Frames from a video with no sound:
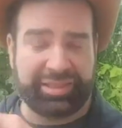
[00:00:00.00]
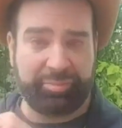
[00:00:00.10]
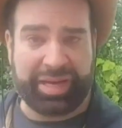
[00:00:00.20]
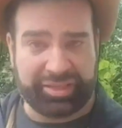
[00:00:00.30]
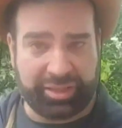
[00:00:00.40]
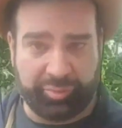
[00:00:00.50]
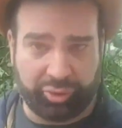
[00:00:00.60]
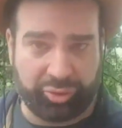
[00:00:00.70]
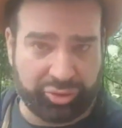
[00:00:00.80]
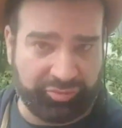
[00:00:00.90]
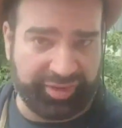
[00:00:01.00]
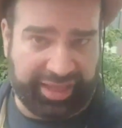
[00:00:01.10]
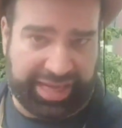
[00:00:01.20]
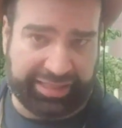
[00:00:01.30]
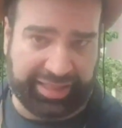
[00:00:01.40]
the plastic bottoms over
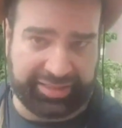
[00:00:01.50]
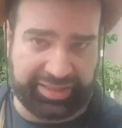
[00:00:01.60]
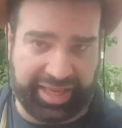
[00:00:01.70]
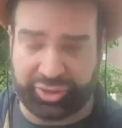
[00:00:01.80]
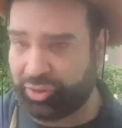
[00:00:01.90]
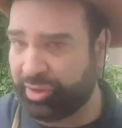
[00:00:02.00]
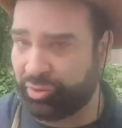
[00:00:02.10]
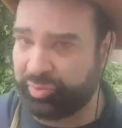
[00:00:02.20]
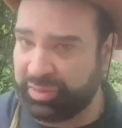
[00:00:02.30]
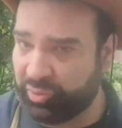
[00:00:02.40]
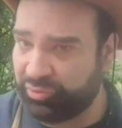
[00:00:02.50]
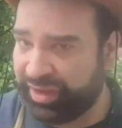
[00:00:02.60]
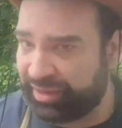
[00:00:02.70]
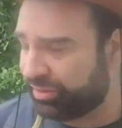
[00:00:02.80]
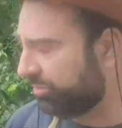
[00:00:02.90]
the cuttings, yeah? So they won't be
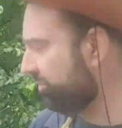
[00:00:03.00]
moving.